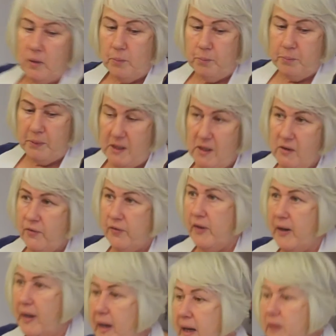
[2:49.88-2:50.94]

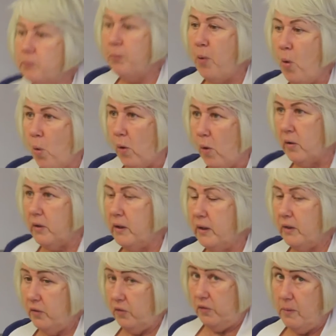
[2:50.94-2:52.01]
beef and pork
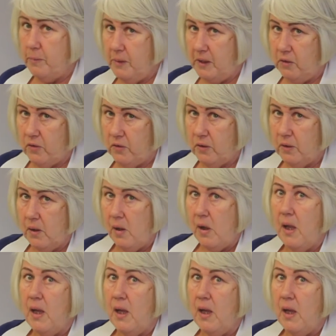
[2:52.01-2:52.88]
is the meat.